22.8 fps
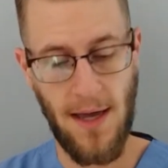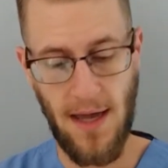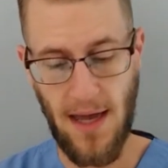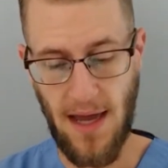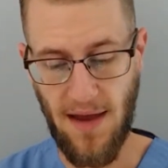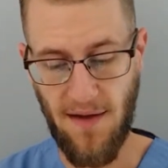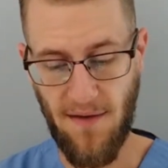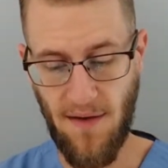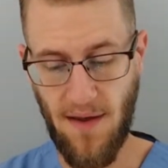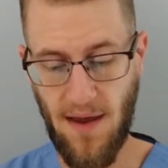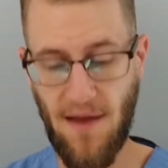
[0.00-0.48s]

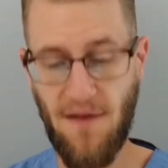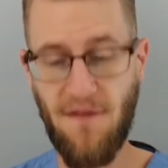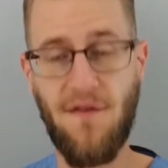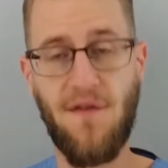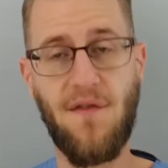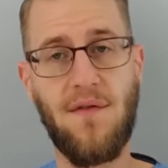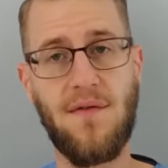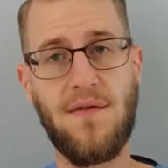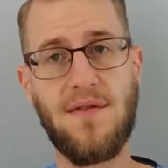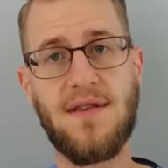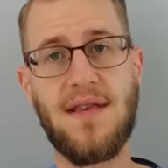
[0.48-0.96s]

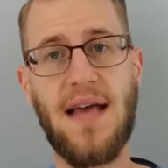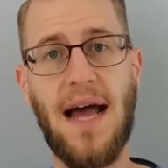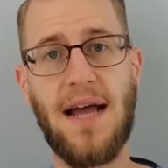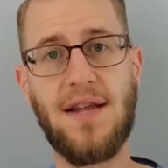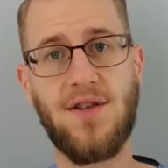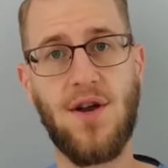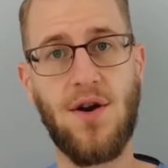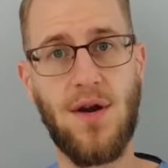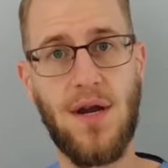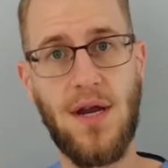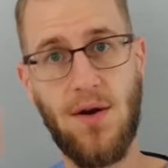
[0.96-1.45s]
if
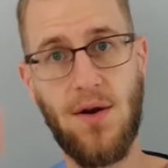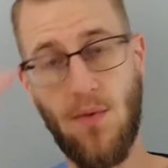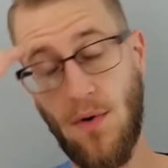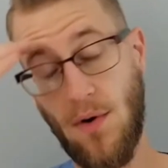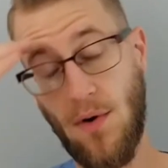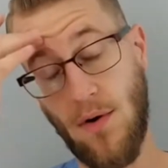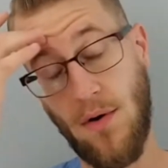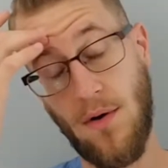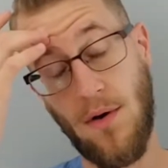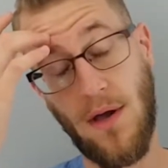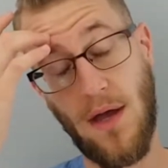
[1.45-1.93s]
sides are
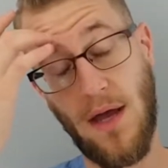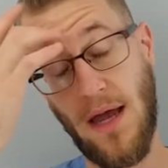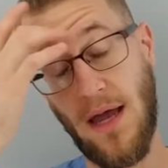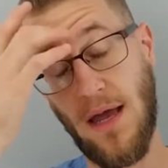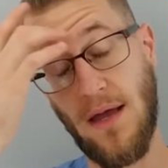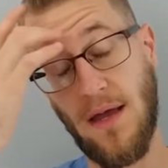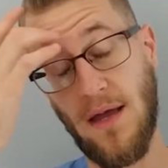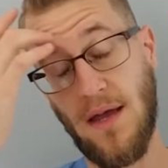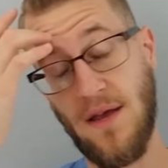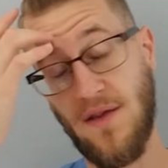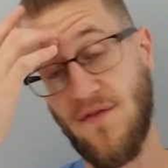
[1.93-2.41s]
equal
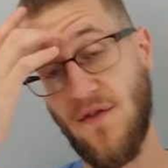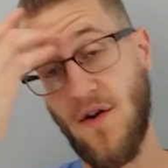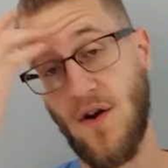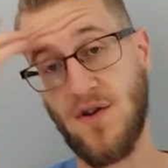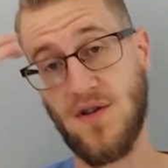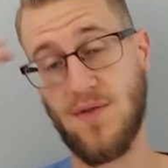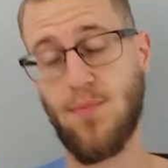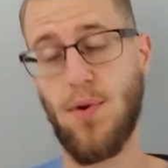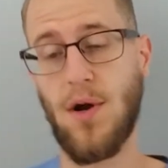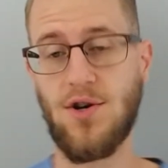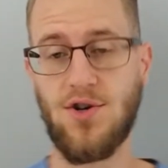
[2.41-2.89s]
as far as
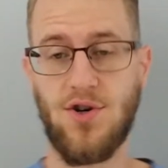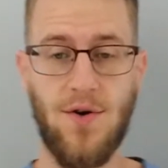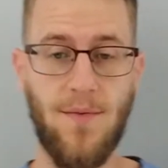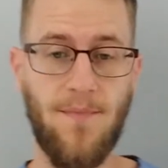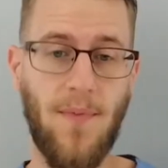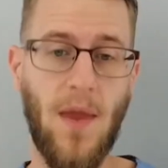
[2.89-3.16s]
pressure.